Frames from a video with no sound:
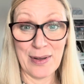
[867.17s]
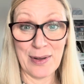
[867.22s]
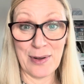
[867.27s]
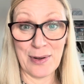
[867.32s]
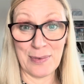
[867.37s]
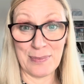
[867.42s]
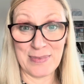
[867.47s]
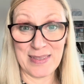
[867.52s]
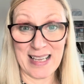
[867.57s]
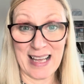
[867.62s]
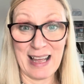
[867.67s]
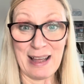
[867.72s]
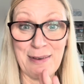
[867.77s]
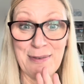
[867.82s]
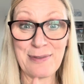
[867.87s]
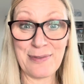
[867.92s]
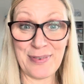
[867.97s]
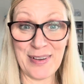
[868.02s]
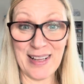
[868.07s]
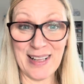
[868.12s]
update
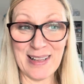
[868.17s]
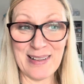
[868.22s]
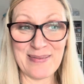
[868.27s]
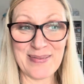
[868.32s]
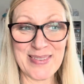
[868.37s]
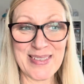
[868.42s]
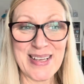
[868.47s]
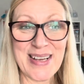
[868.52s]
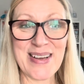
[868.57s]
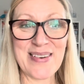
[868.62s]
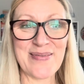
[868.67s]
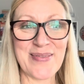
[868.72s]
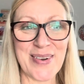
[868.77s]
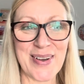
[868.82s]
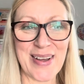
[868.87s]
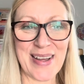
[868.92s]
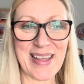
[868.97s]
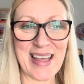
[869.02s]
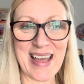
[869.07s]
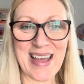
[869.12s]
filmed,
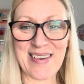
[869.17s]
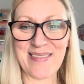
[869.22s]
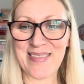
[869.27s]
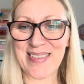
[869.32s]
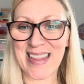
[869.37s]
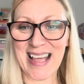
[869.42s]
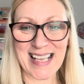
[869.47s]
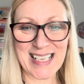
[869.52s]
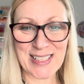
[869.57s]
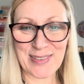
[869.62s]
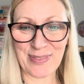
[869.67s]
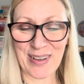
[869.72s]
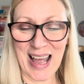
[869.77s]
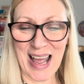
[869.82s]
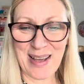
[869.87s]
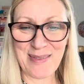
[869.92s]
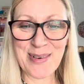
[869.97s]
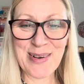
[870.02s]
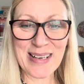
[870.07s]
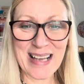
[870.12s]
but that's
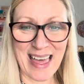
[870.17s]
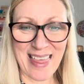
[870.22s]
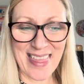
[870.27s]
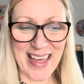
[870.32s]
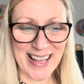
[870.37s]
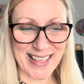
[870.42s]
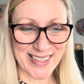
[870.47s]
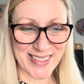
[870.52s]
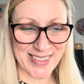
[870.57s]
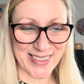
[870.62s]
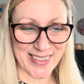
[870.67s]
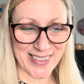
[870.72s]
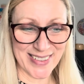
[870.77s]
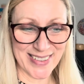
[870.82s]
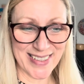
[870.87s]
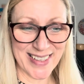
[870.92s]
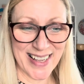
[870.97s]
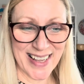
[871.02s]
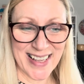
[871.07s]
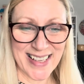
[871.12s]
fine, we'll get that
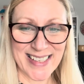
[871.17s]
done.